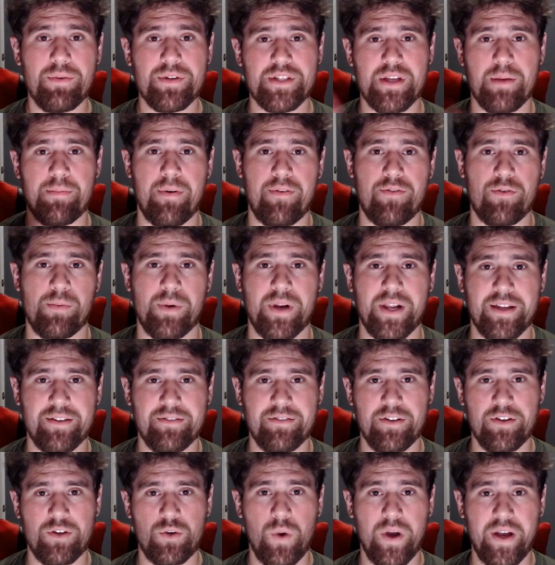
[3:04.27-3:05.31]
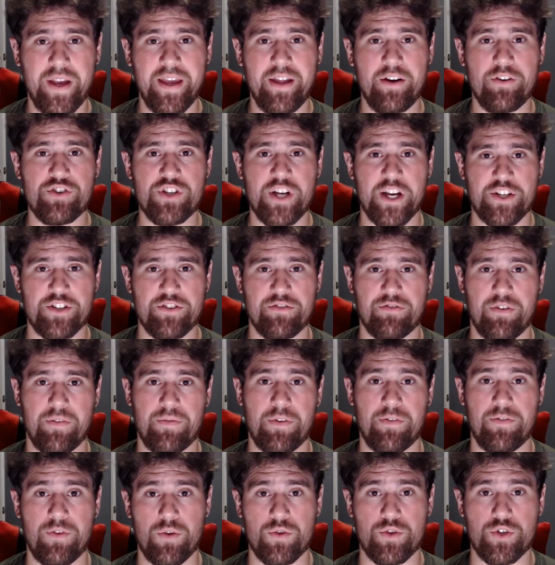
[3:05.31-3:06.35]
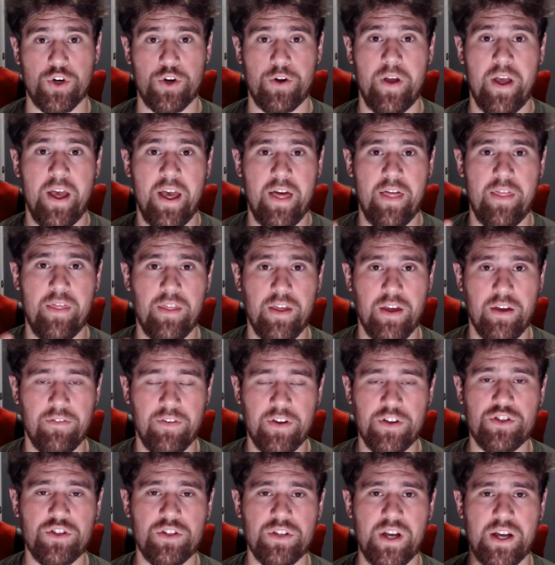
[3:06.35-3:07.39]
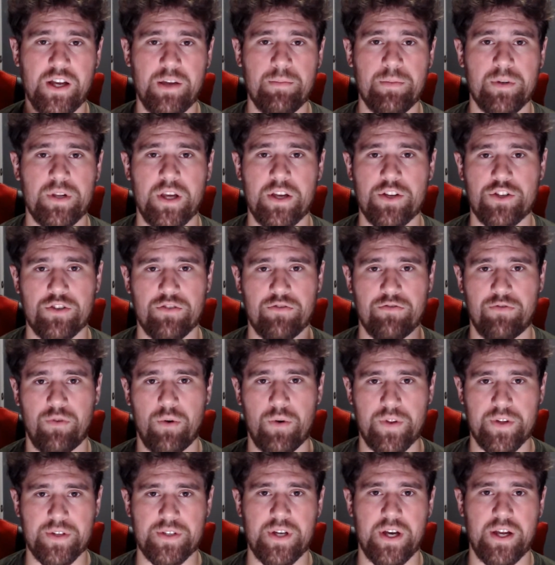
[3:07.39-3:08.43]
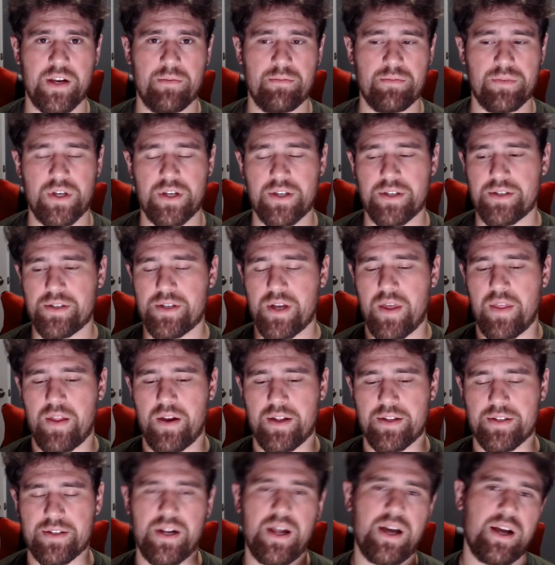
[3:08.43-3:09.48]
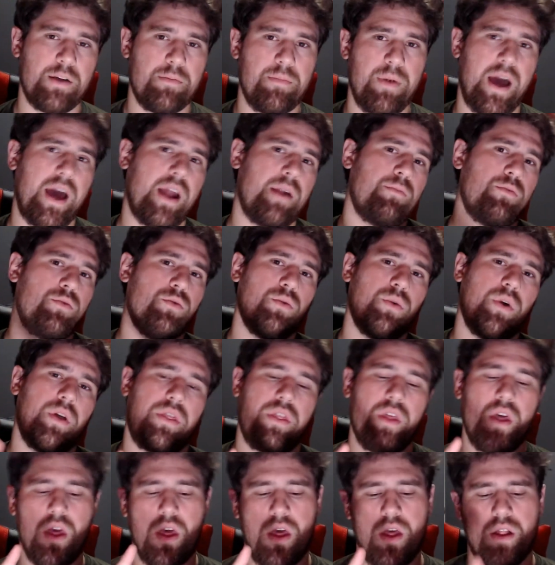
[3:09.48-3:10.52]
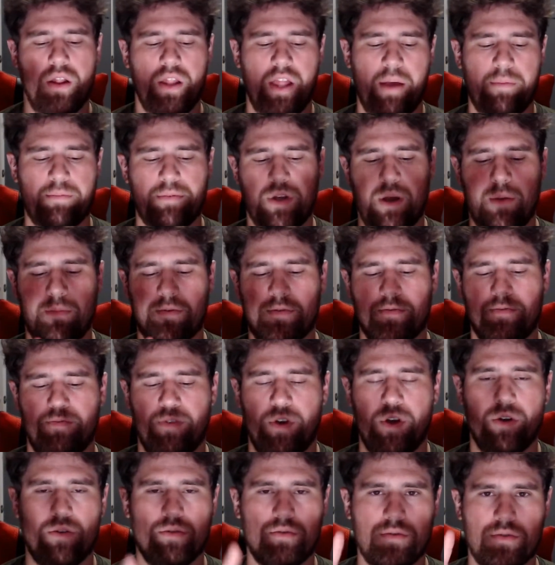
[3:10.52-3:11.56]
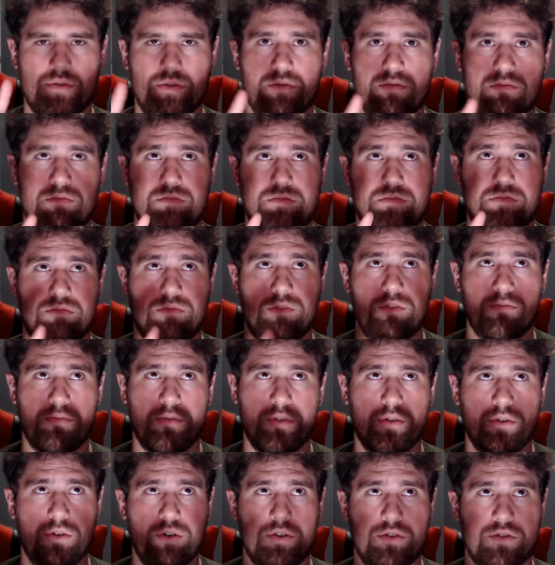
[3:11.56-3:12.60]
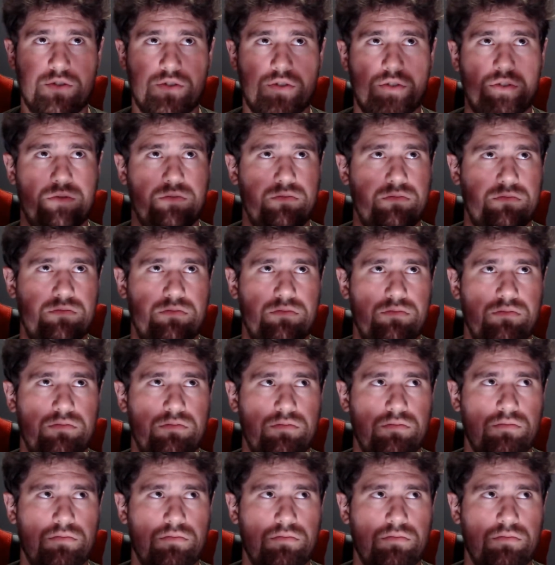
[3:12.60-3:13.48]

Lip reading: Hey, what's up everybody? Quick interjection from the future. The official documentation for this item does say that it's not compatible with laptops, phones, computers,